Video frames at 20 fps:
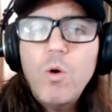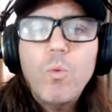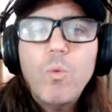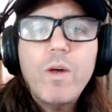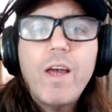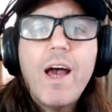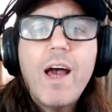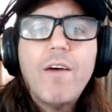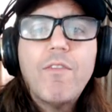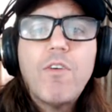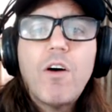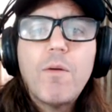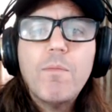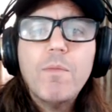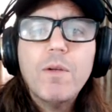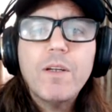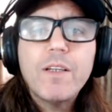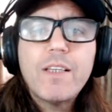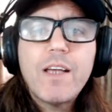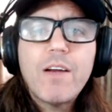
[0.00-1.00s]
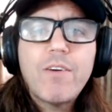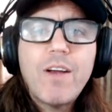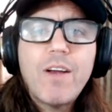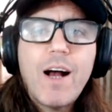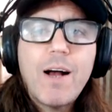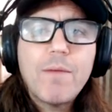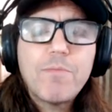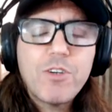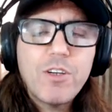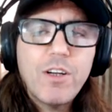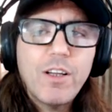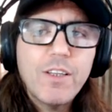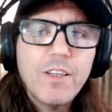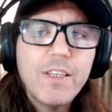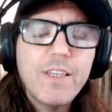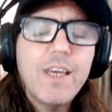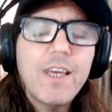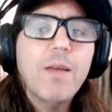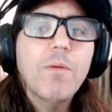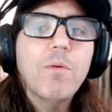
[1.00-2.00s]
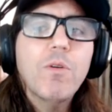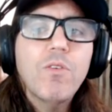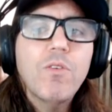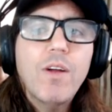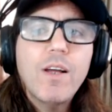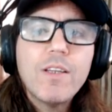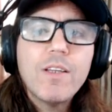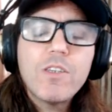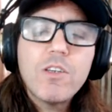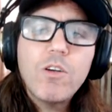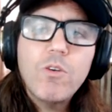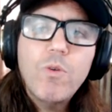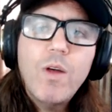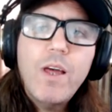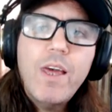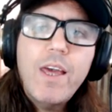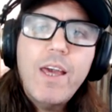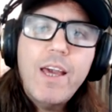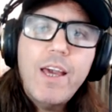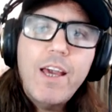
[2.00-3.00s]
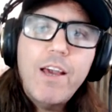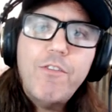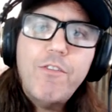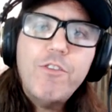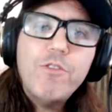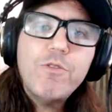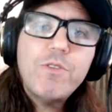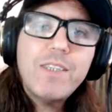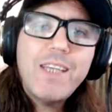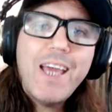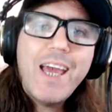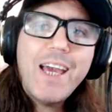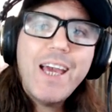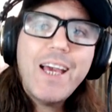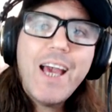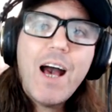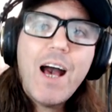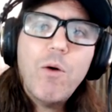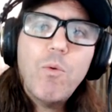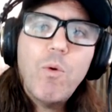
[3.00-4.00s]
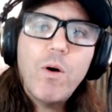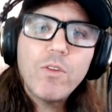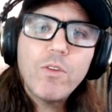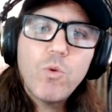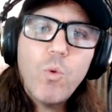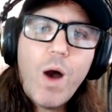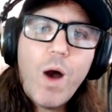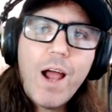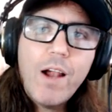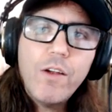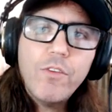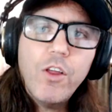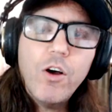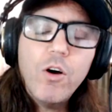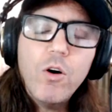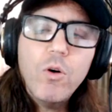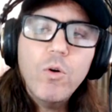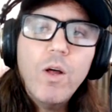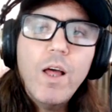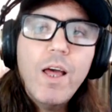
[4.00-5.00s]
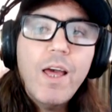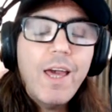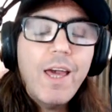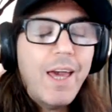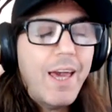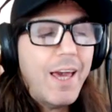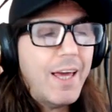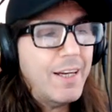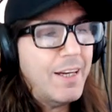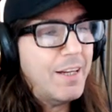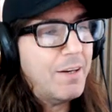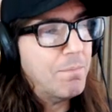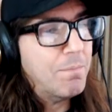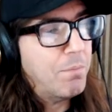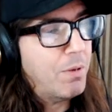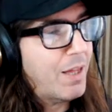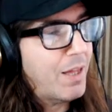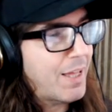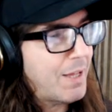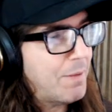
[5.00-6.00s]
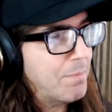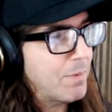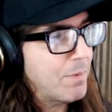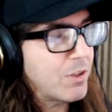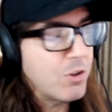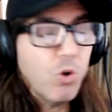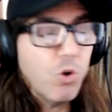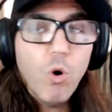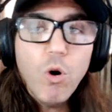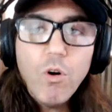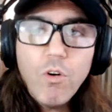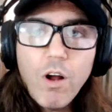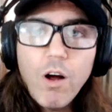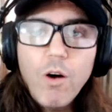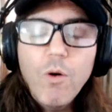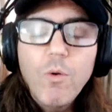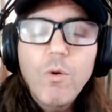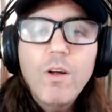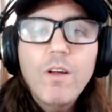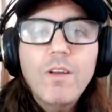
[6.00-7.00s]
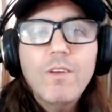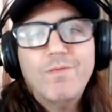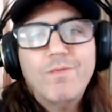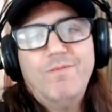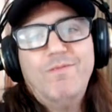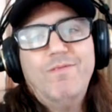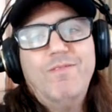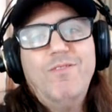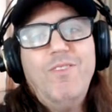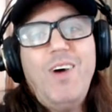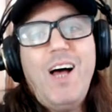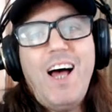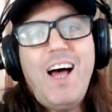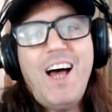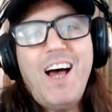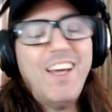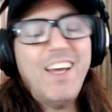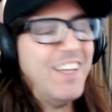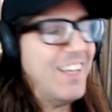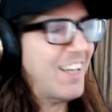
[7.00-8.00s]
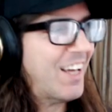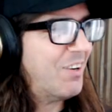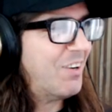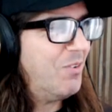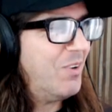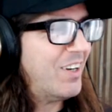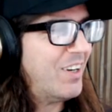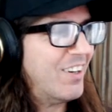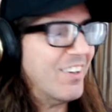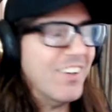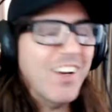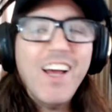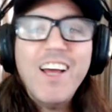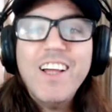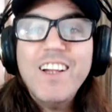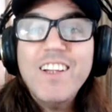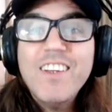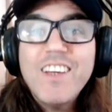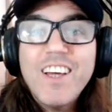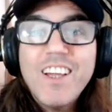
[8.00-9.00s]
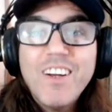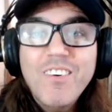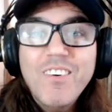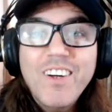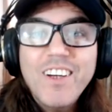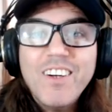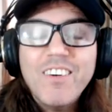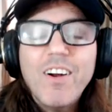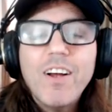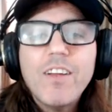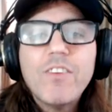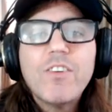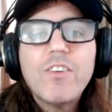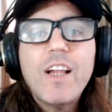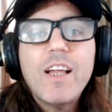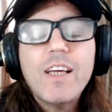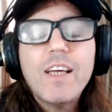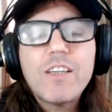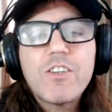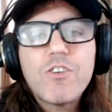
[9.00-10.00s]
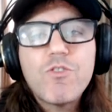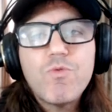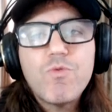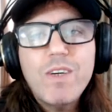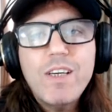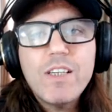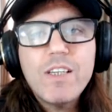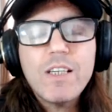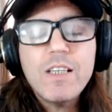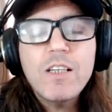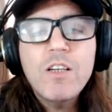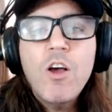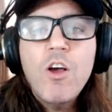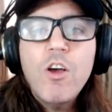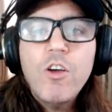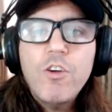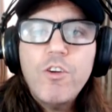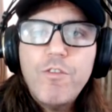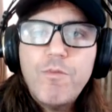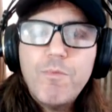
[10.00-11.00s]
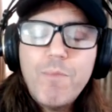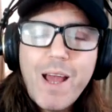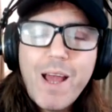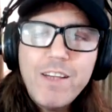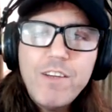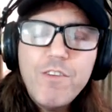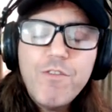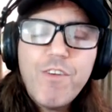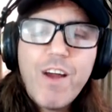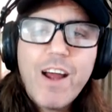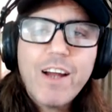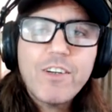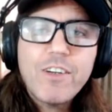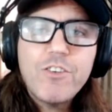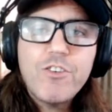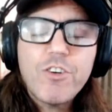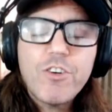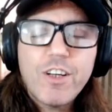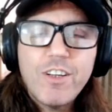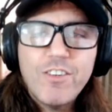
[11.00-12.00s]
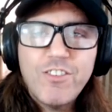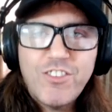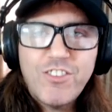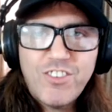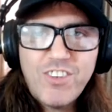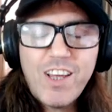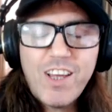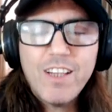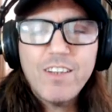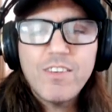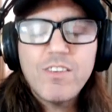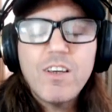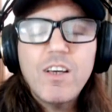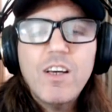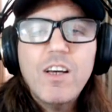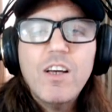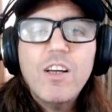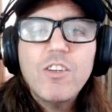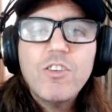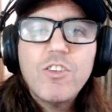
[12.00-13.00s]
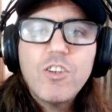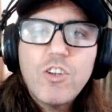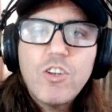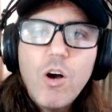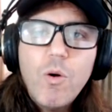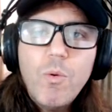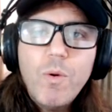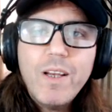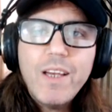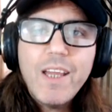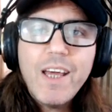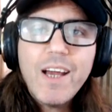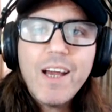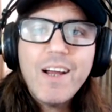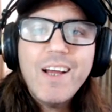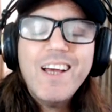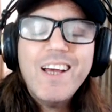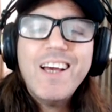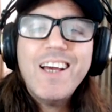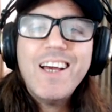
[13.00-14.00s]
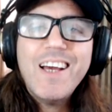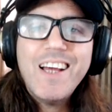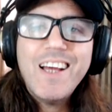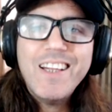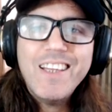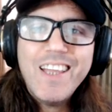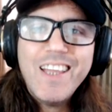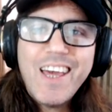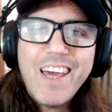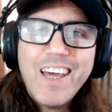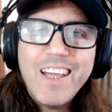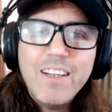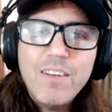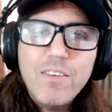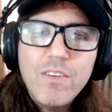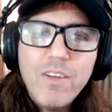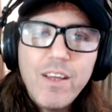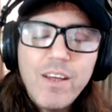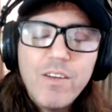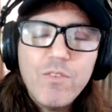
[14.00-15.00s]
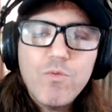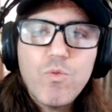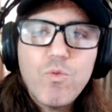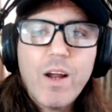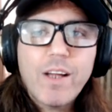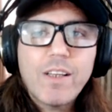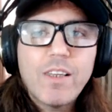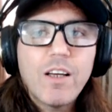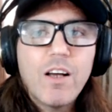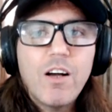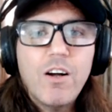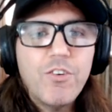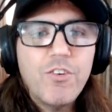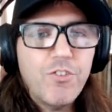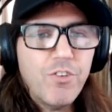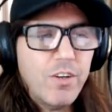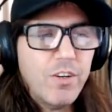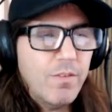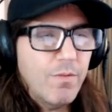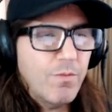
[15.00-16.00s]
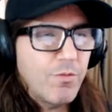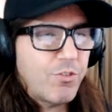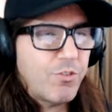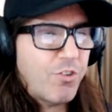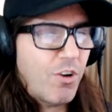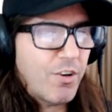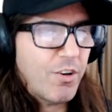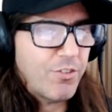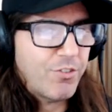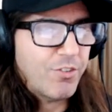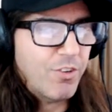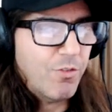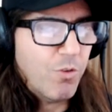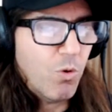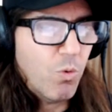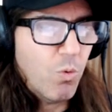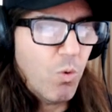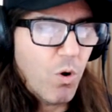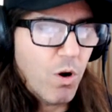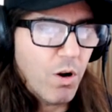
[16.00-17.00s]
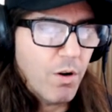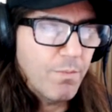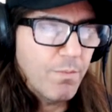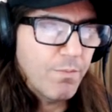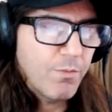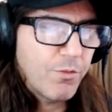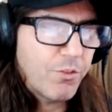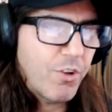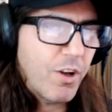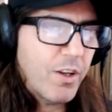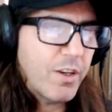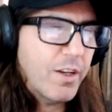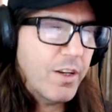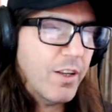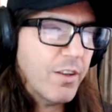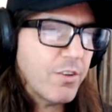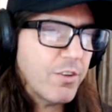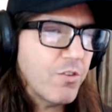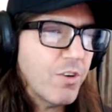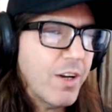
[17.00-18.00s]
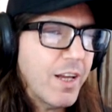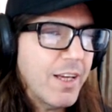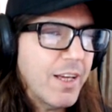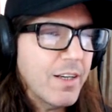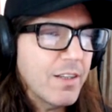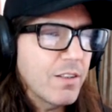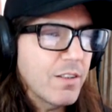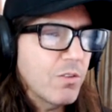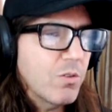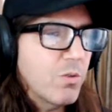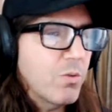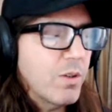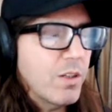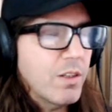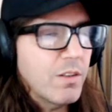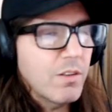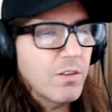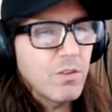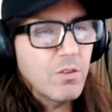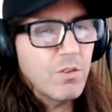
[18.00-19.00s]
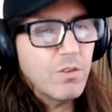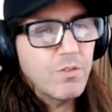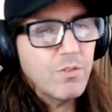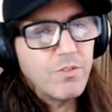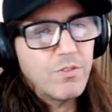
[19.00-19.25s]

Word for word: We have our military option on the table. Right? So if you take out Juan Guaidó and then blame Maduro, wow, you got a winner, right? You got a winner, right? So now you get your reason. You've manufactured your consent to go in there and and and wreck the country and start a civil war, start another Grenada or, one of, or